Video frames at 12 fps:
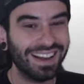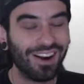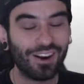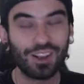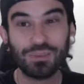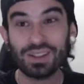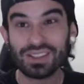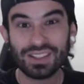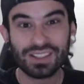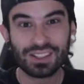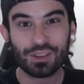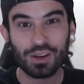arguments and
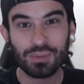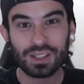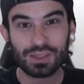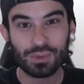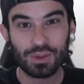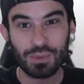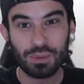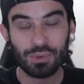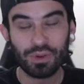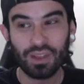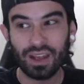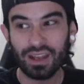disagreements with
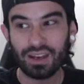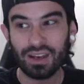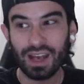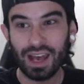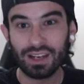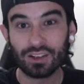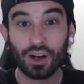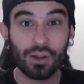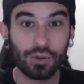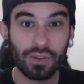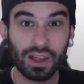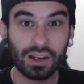people that hadn't gone
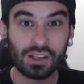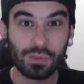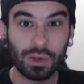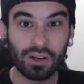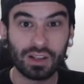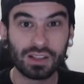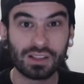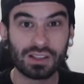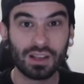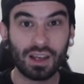through that experience,